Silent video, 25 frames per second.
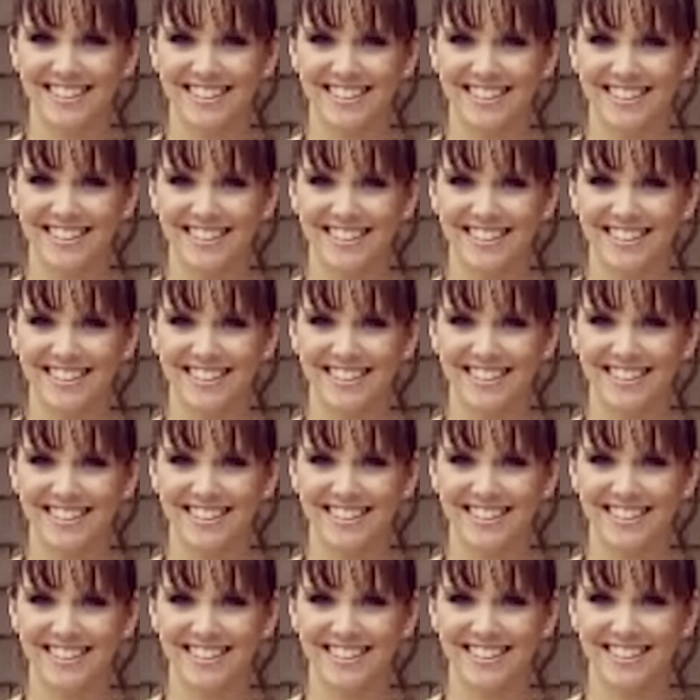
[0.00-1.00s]

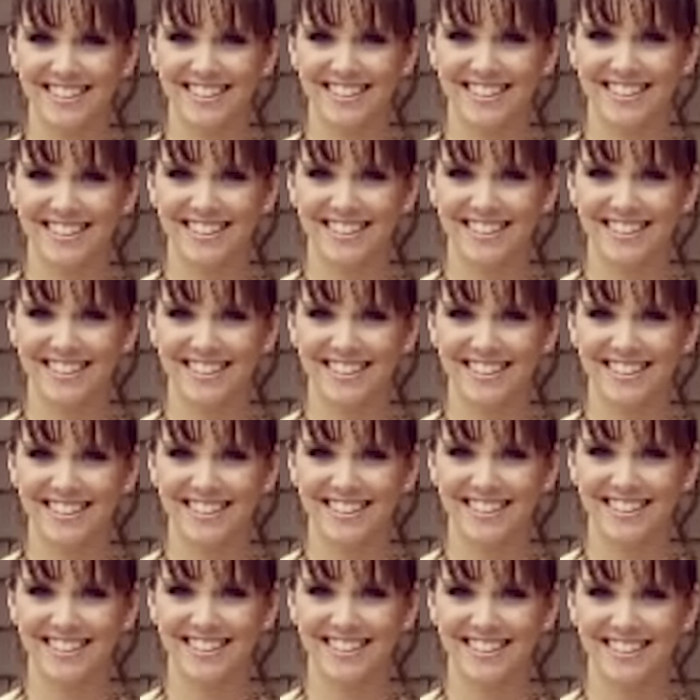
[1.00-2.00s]

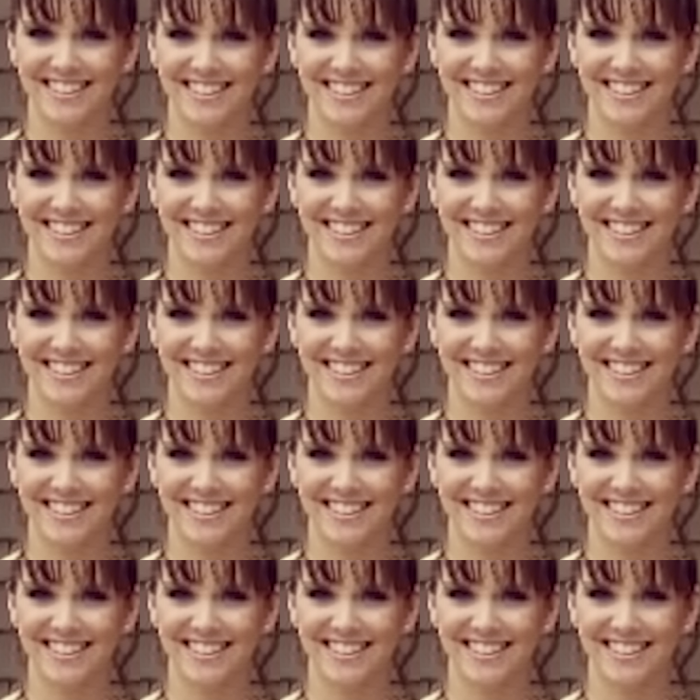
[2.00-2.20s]
The person shown says nothing.